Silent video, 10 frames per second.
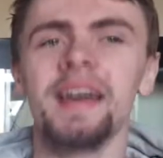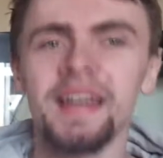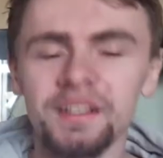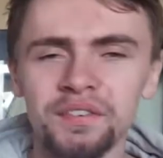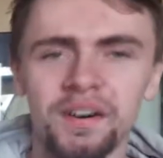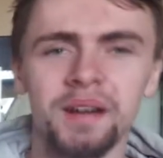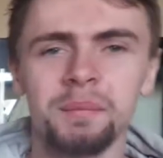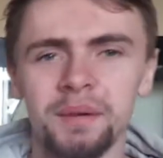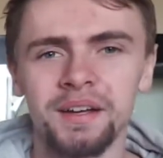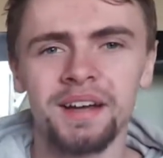it's fine.
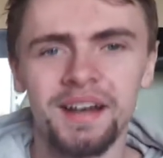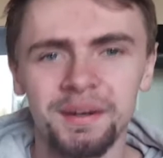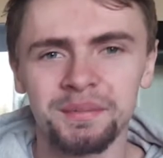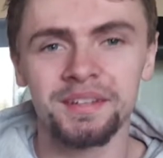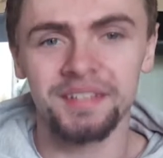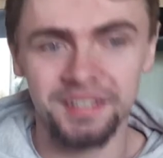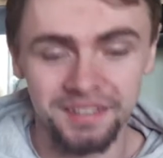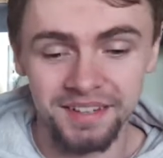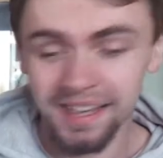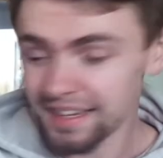But so
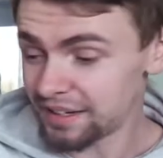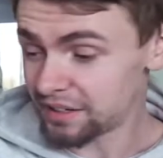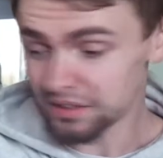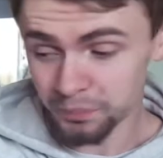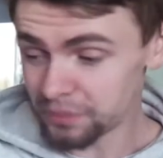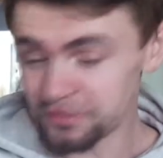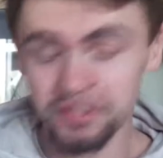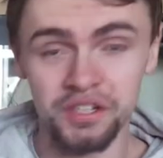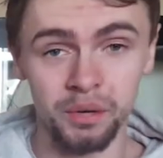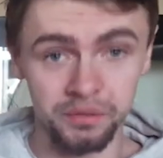today we've
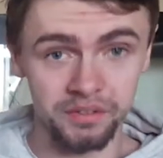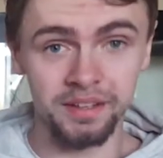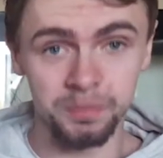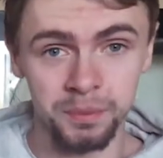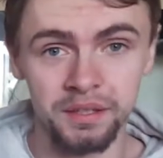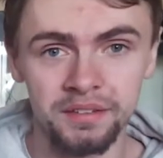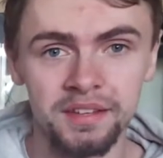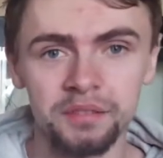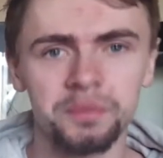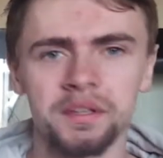just chosen this because
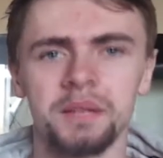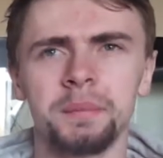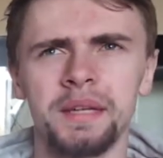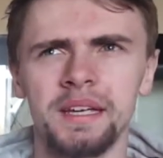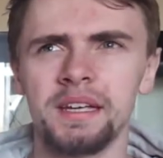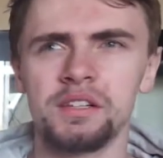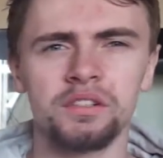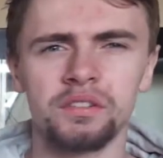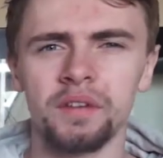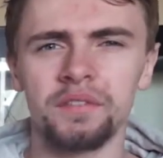this was going to be
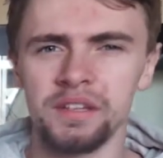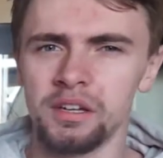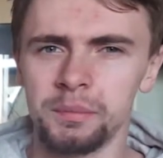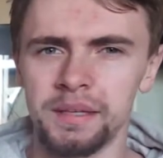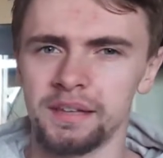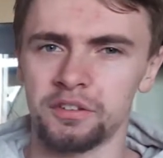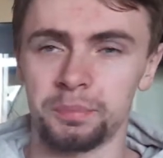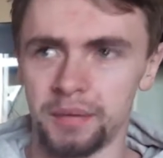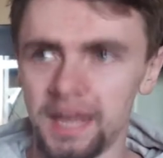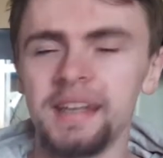just a video me
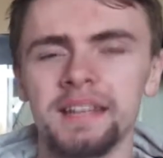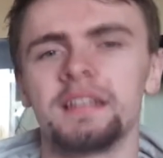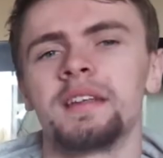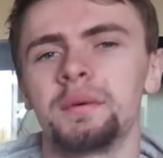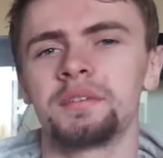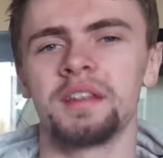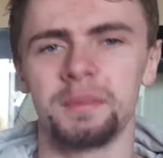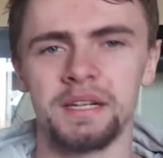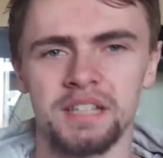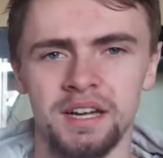explaining that there was going
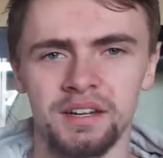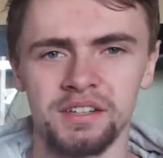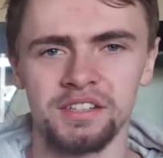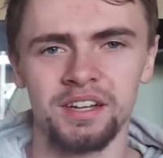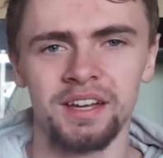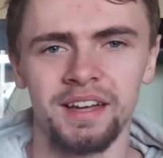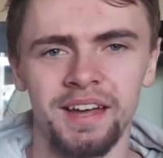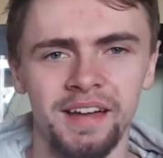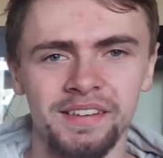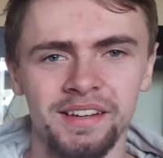to be a challenge,
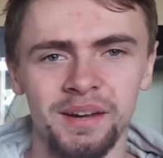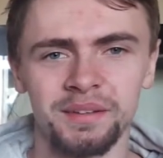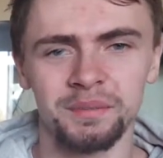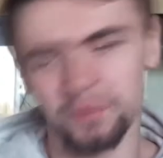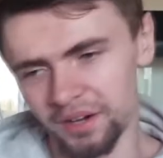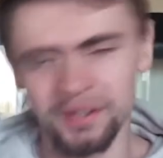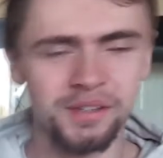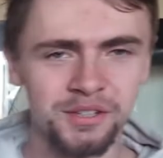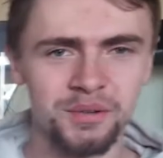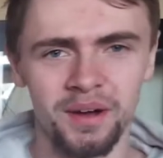and then Chloe said, "Why don't
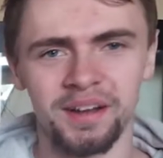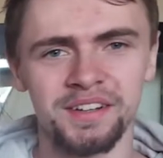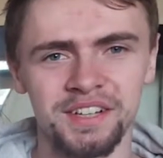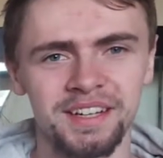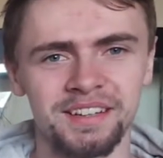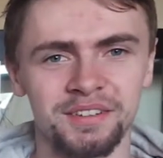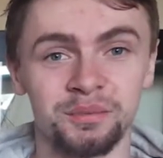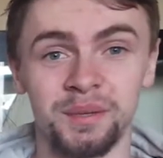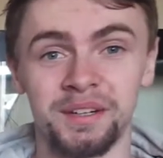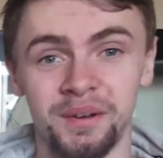you try our chilies? Because
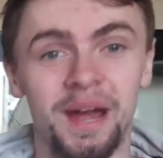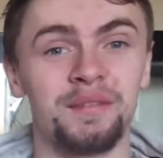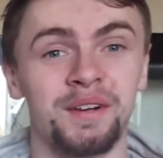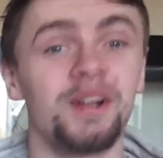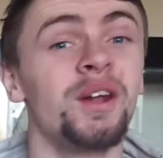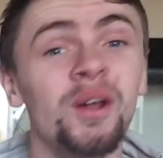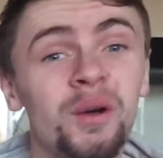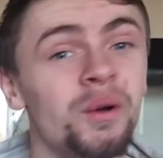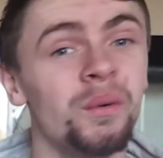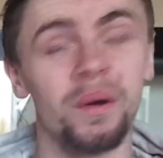we don't have a
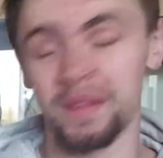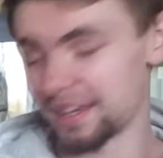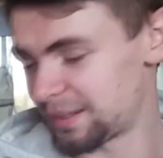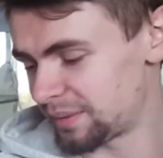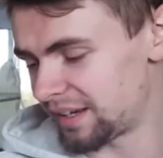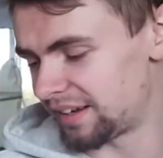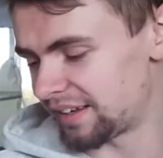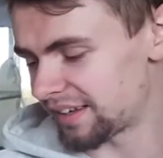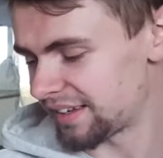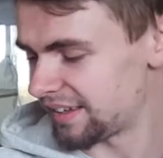clue what they're going to be like."